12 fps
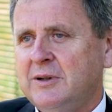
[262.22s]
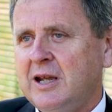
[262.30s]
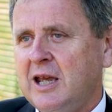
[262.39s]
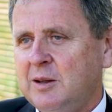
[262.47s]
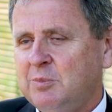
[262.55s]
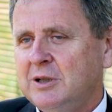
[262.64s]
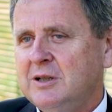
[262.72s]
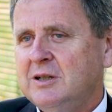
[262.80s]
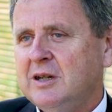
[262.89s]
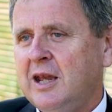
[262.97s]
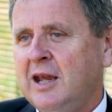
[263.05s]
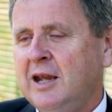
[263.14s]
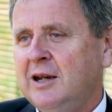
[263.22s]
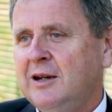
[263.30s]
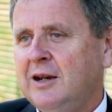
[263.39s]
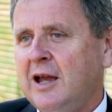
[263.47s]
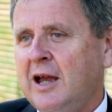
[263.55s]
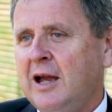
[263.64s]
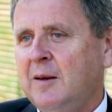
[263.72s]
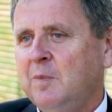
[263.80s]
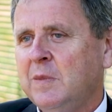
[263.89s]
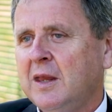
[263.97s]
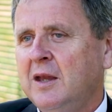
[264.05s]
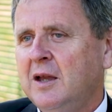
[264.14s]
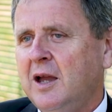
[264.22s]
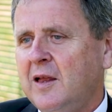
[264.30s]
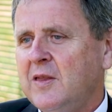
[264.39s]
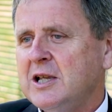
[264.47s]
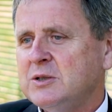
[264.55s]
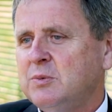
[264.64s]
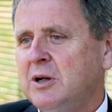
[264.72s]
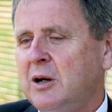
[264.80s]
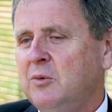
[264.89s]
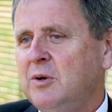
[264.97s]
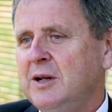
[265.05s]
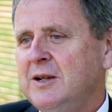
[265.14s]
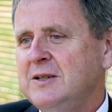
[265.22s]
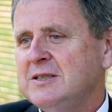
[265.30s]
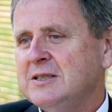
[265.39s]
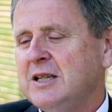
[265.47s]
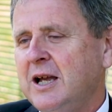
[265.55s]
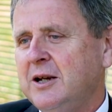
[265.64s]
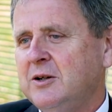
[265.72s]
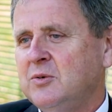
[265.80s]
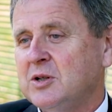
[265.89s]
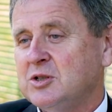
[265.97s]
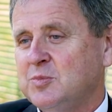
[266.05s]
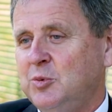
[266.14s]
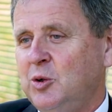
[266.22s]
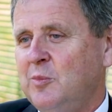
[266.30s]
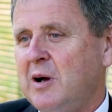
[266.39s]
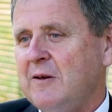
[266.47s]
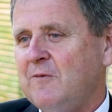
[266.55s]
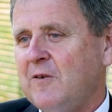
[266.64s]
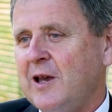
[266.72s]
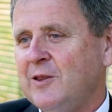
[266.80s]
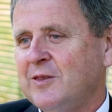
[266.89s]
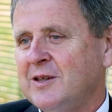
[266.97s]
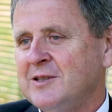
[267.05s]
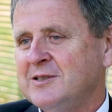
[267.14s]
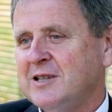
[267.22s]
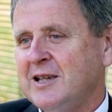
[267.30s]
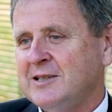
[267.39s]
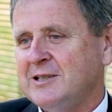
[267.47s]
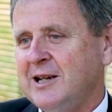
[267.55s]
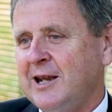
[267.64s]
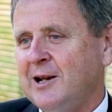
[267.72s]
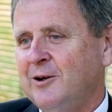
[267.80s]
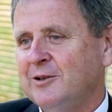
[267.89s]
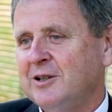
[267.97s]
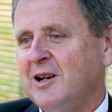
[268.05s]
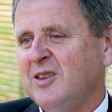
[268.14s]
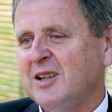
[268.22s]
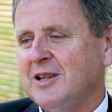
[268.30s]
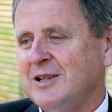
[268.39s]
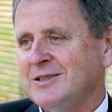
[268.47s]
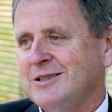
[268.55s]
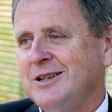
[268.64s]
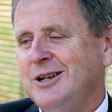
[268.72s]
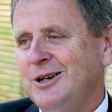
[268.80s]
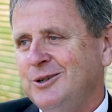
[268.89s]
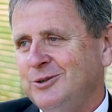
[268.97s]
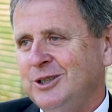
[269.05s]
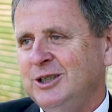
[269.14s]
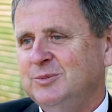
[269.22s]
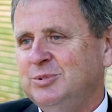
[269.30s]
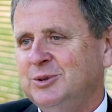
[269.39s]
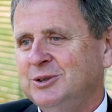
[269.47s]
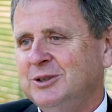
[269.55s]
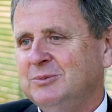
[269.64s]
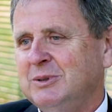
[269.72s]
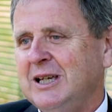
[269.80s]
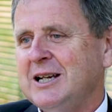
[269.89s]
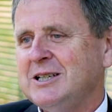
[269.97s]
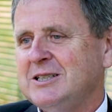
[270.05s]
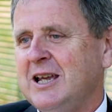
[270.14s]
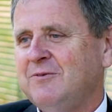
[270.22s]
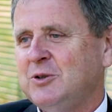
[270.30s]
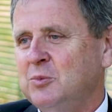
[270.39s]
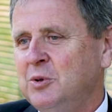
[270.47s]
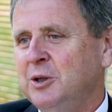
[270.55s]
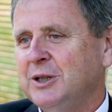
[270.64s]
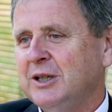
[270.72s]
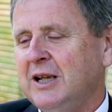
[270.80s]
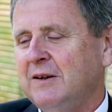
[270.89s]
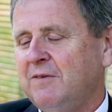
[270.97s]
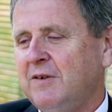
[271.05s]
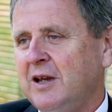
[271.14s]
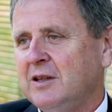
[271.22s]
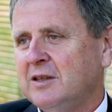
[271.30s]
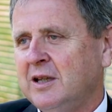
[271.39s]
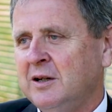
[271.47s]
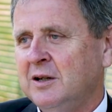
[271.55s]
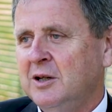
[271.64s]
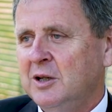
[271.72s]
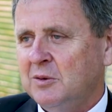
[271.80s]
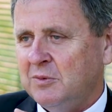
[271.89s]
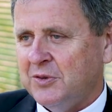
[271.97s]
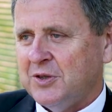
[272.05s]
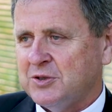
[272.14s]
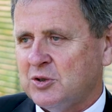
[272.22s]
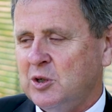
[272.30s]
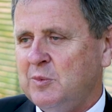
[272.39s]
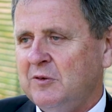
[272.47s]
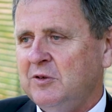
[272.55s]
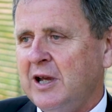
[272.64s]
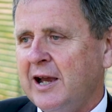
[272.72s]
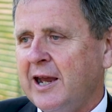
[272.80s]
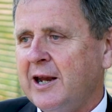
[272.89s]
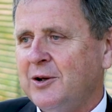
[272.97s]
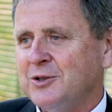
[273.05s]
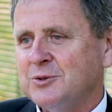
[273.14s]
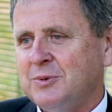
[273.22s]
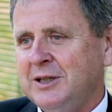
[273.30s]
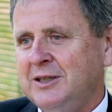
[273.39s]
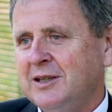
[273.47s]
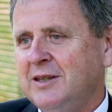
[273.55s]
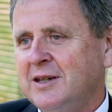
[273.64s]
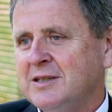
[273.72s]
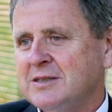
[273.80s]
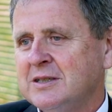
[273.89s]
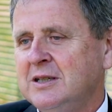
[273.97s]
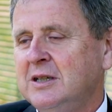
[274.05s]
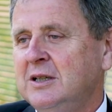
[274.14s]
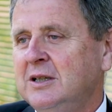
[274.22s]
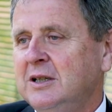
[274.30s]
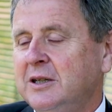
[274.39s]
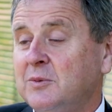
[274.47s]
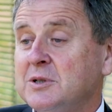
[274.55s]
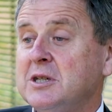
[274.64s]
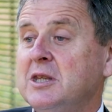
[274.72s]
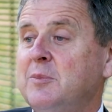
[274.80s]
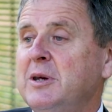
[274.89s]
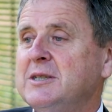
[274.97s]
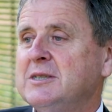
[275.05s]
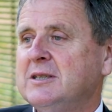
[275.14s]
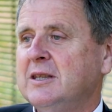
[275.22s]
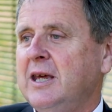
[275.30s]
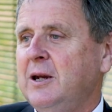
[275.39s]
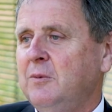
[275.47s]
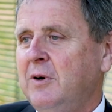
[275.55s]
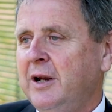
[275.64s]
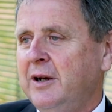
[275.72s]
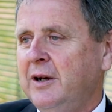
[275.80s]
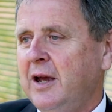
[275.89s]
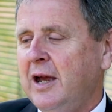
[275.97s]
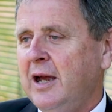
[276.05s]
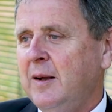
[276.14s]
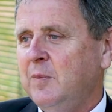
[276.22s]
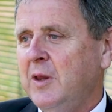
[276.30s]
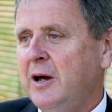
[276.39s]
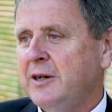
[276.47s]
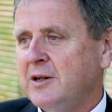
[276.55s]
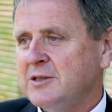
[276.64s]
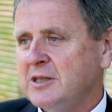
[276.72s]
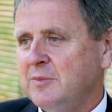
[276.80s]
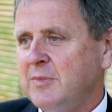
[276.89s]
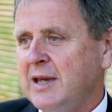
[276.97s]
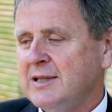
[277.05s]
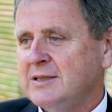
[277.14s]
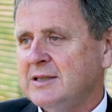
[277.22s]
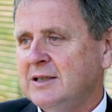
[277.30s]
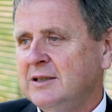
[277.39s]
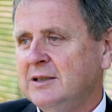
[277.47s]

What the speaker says: happened, and that's where I really started to explore my faith as an adult. And I think that's really important. We actually have to work at our faith, and with this group of young adults we did this. And it was in the midst of that one night I was at Mass, and